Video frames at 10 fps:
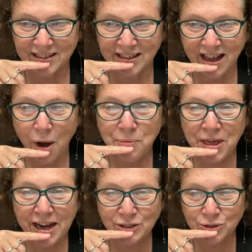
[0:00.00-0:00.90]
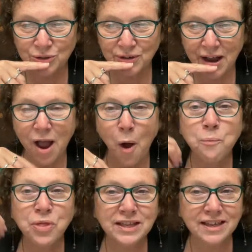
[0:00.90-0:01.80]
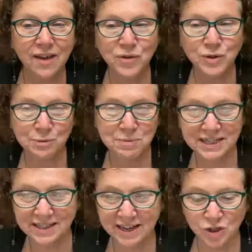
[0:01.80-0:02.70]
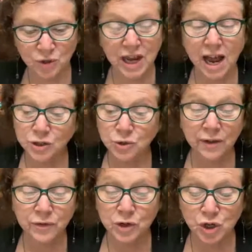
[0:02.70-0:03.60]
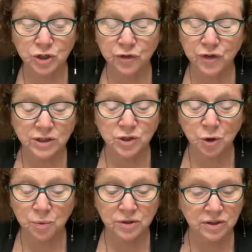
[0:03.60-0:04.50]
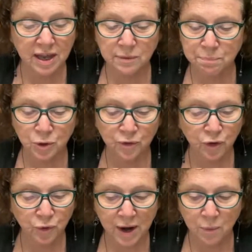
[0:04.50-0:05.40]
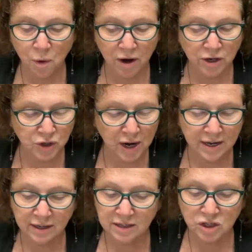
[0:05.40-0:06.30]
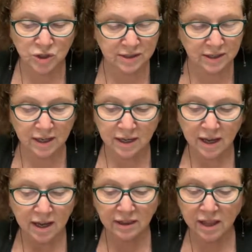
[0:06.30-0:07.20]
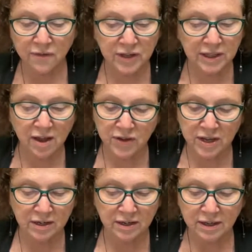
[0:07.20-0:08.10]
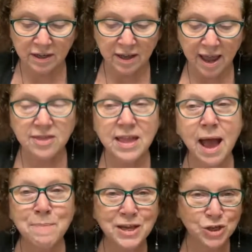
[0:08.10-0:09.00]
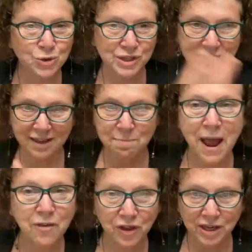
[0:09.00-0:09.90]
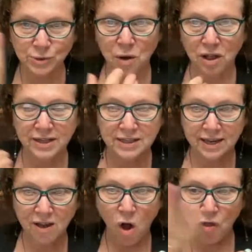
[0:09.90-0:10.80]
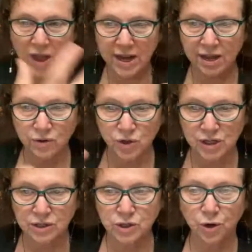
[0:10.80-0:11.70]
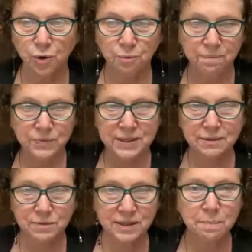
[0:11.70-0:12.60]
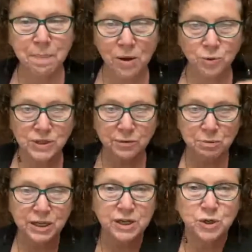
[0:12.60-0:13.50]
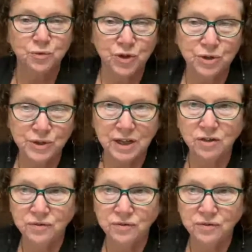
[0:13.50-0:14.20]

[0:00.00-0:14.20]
I hope that gave you some insight, Josie. I do love your chart. You've got that beautiful grand water trine. Just love it, love it. And that makes you empathic as well. It's like all that energy. So set boundaries of protection for yourself.